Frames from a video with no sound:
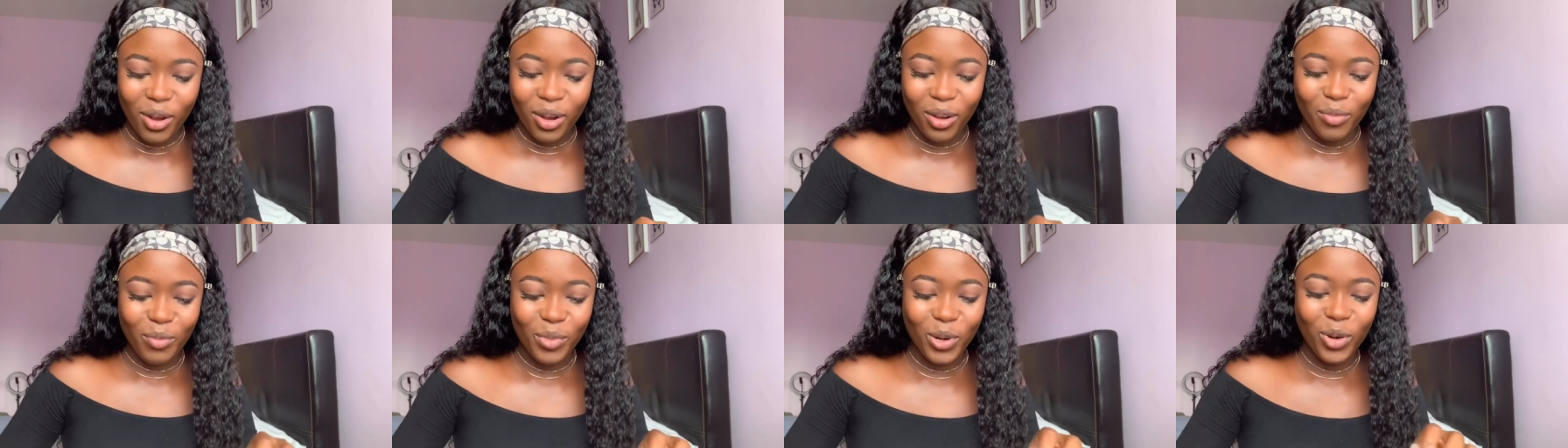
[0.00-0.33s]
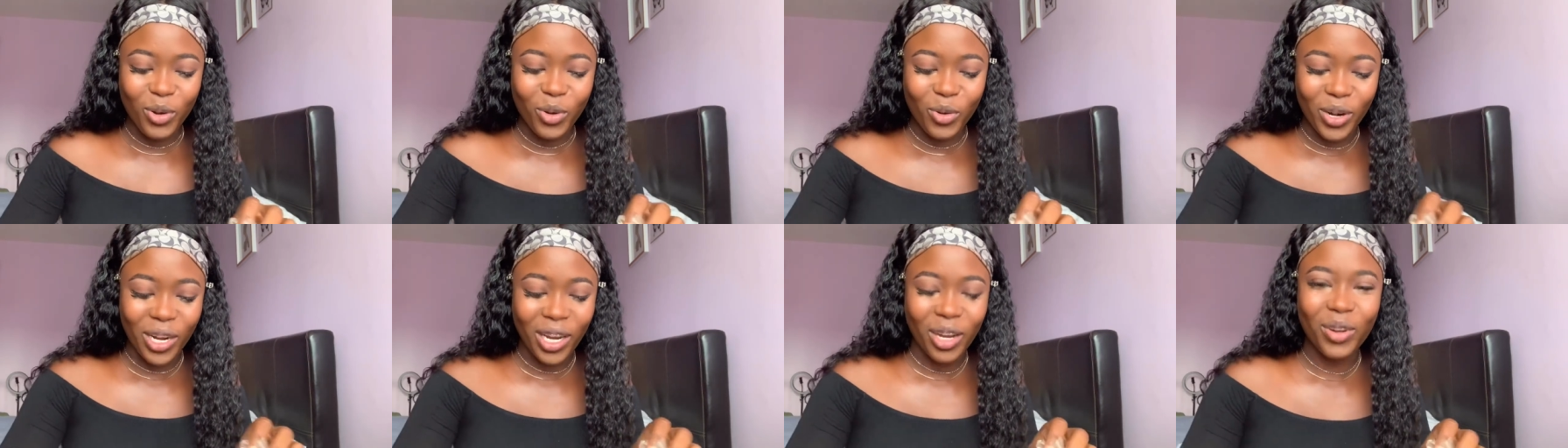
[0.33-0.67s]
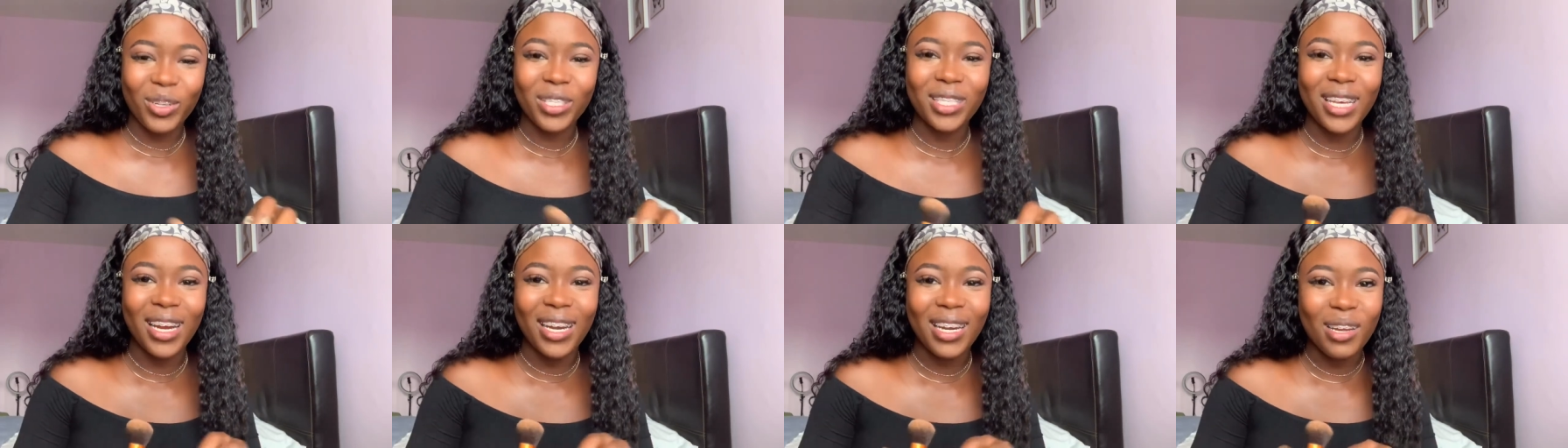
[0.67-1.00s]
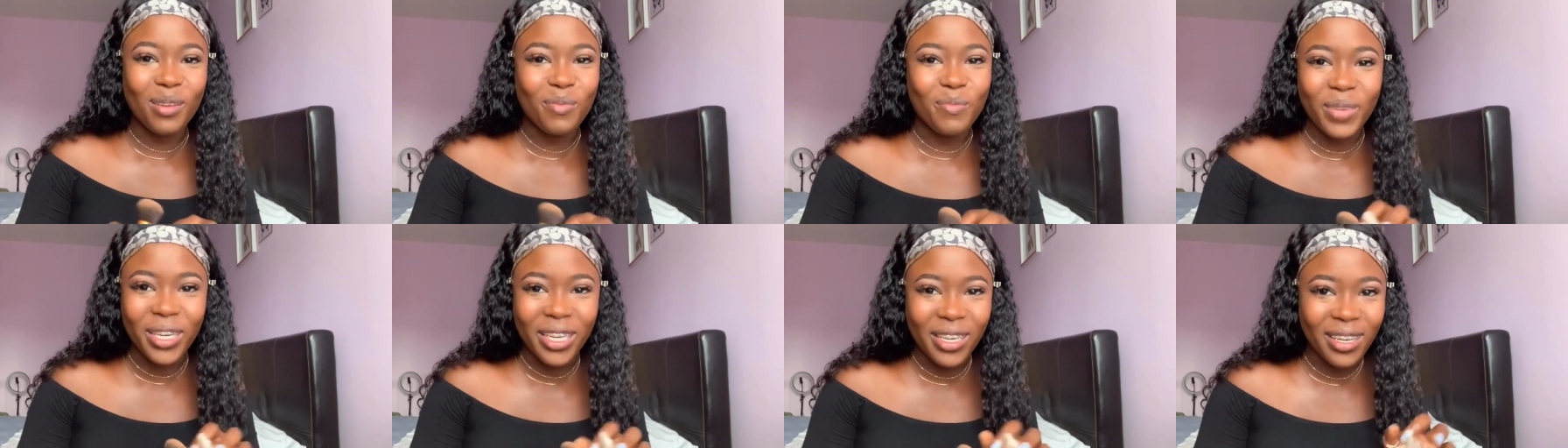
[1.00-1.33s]
I know that question they
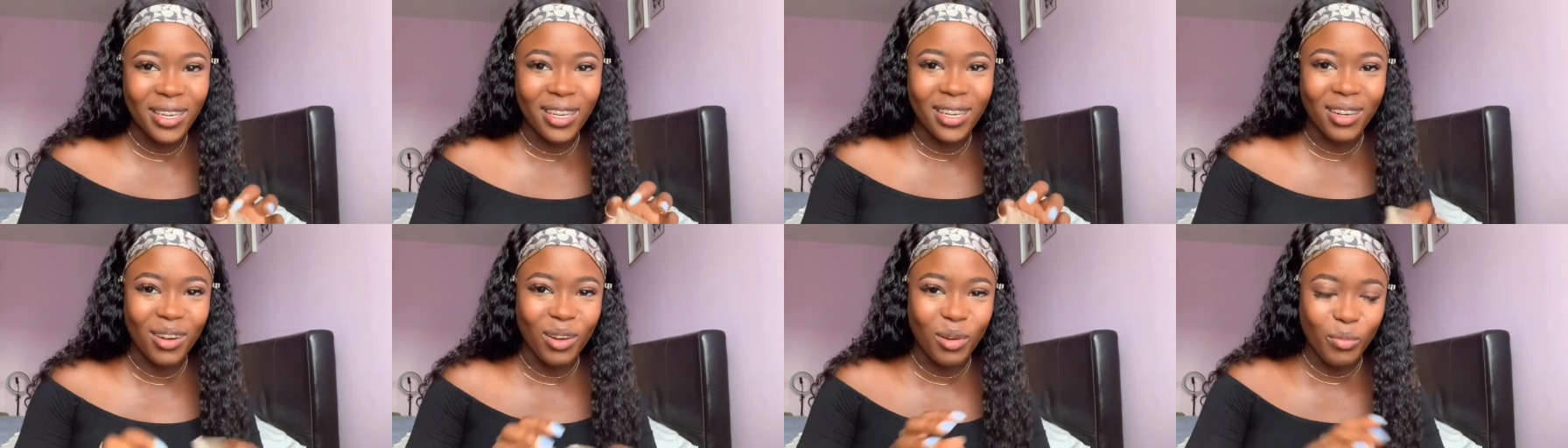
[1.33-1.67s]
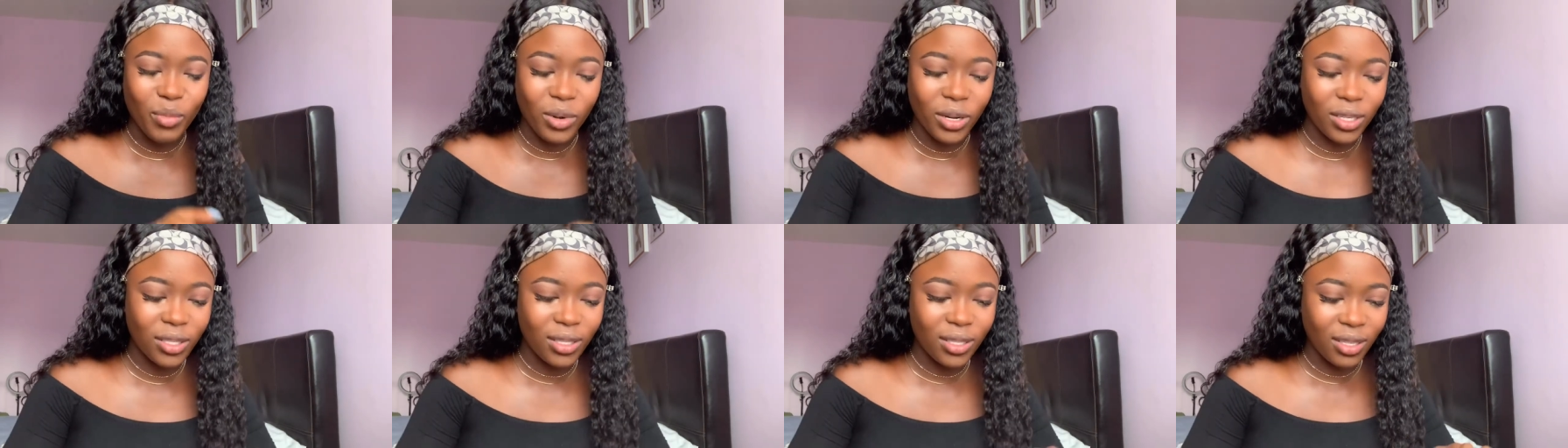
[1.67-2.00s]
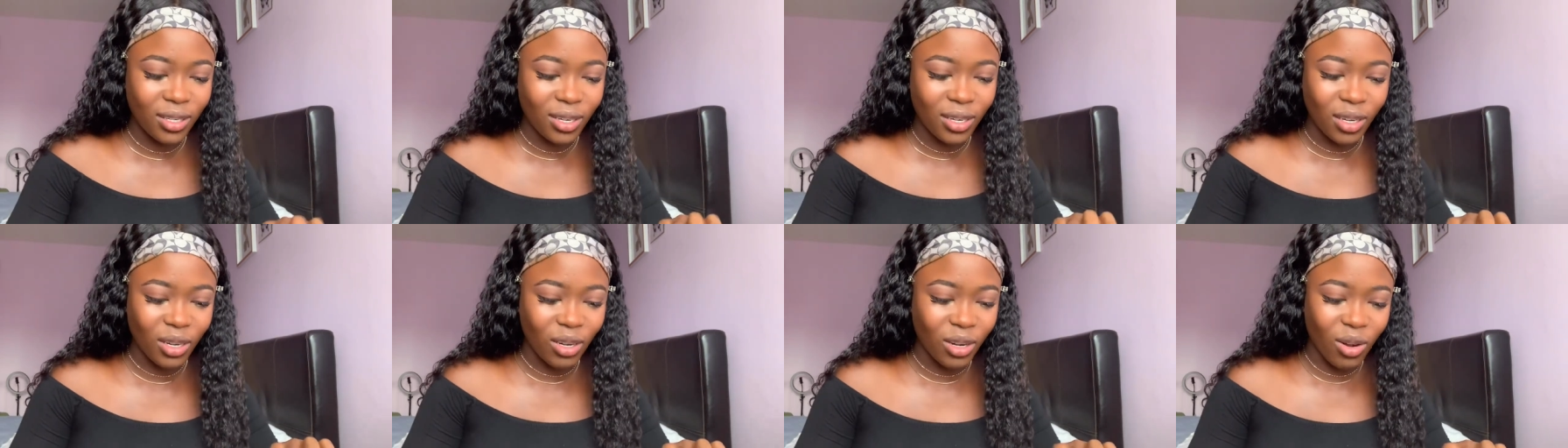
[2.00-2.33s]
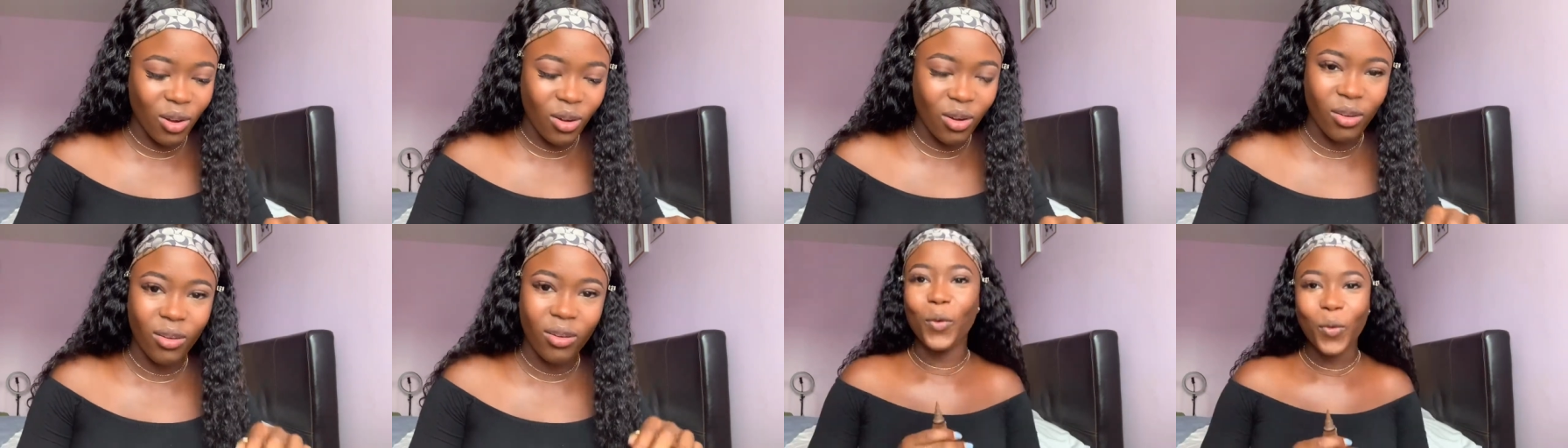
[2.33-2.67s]
mean, you know, but
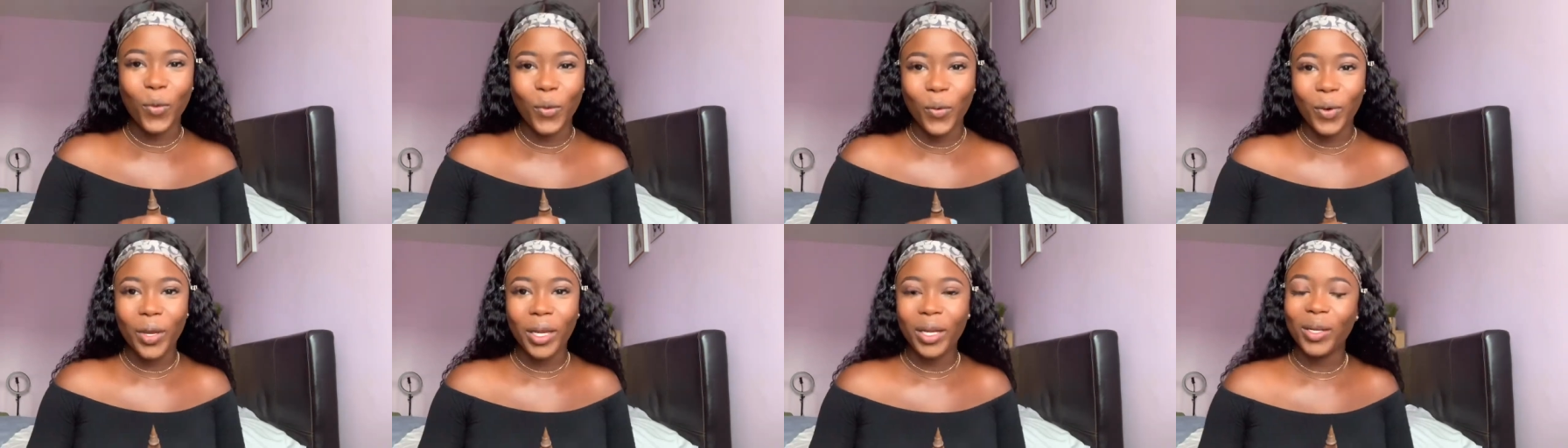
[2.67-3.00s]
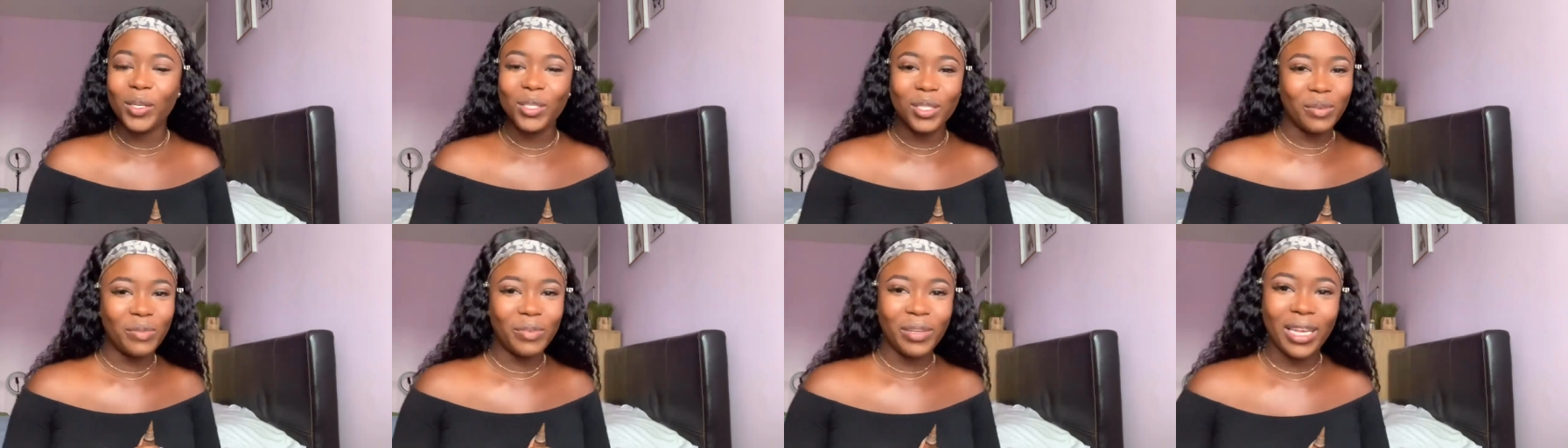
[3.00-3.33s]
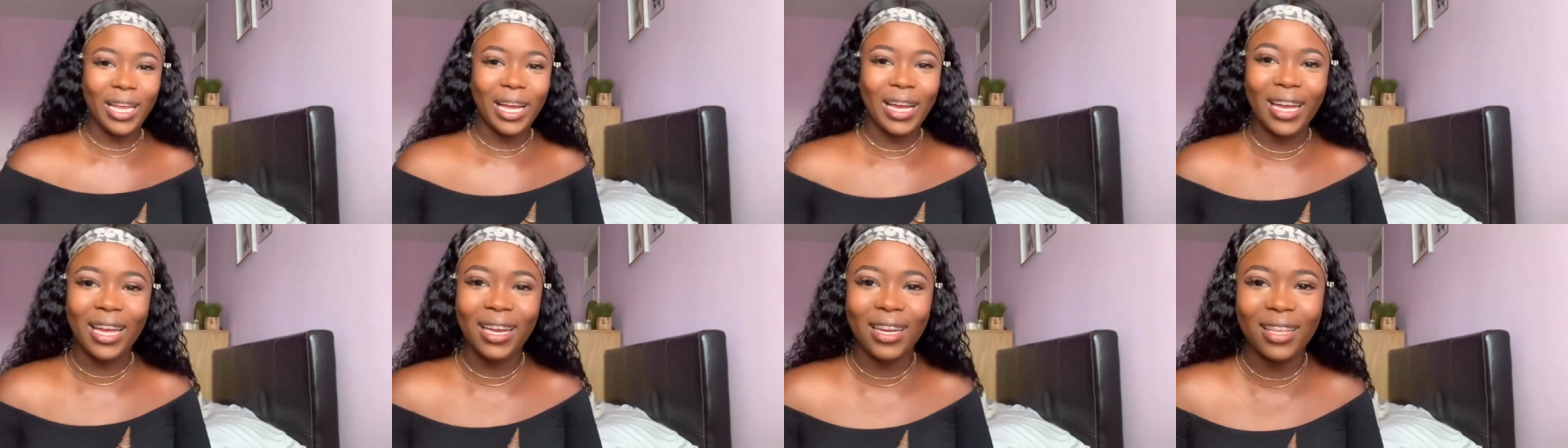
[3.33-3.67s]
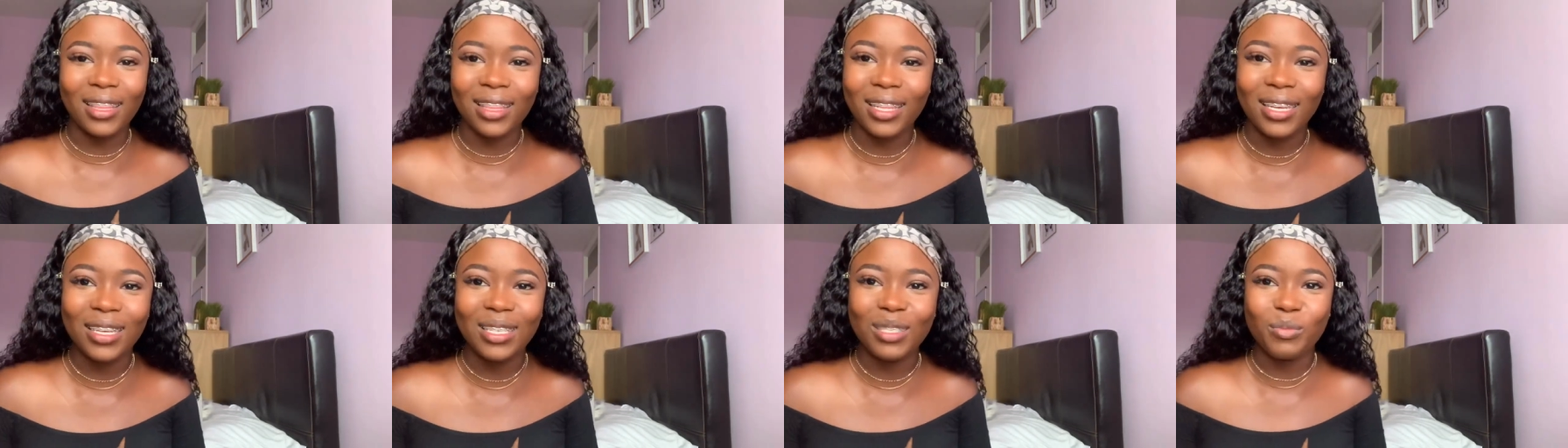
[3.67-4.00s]
no, it doesn't feel like
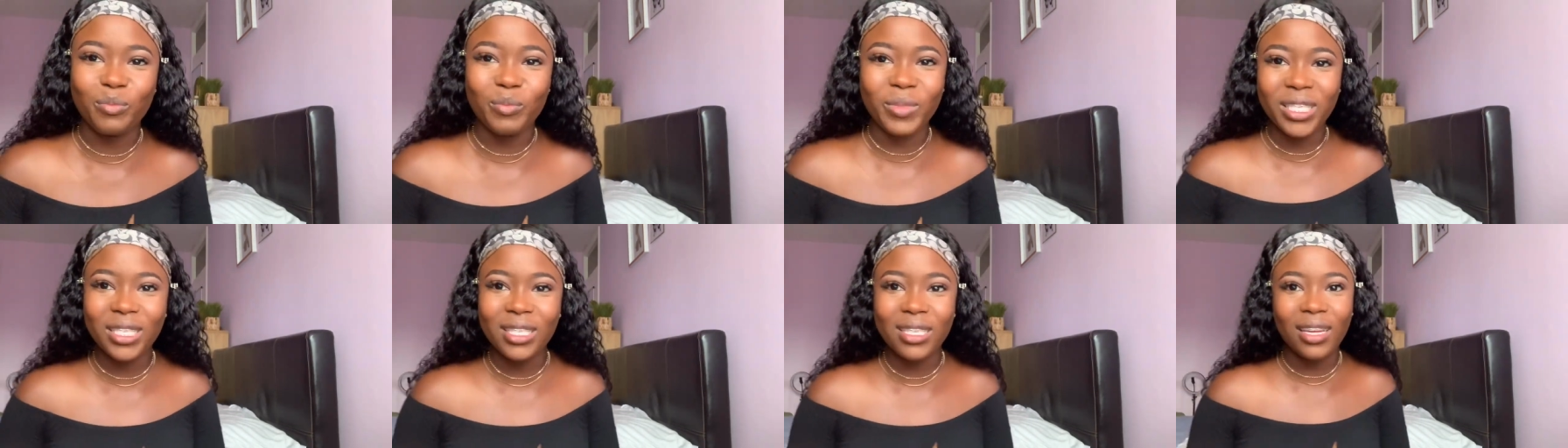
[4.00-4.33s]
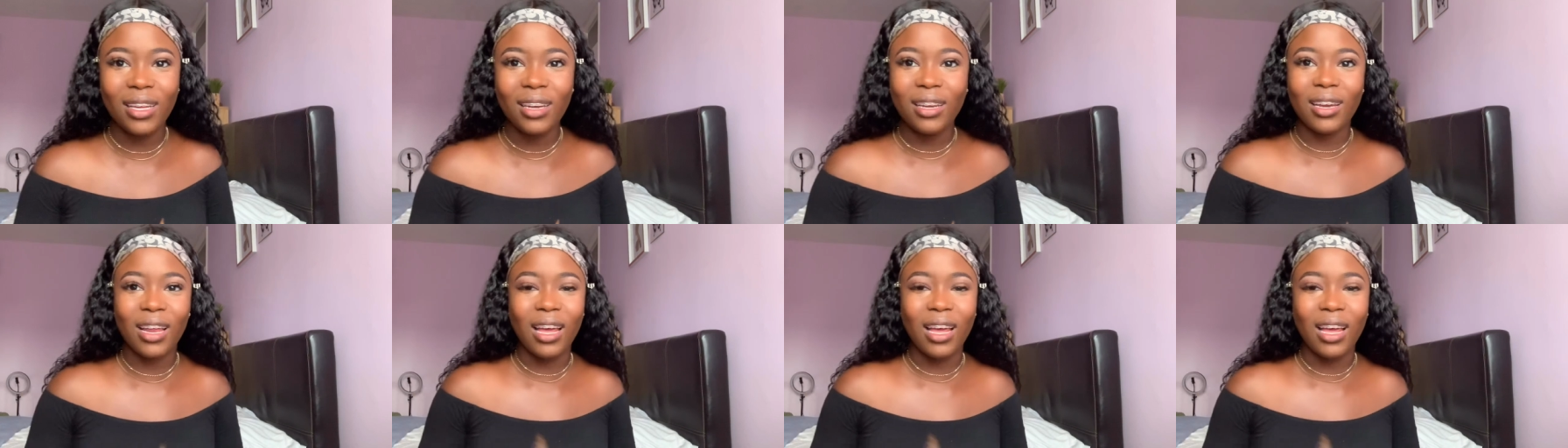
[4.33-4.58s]
anything is missing.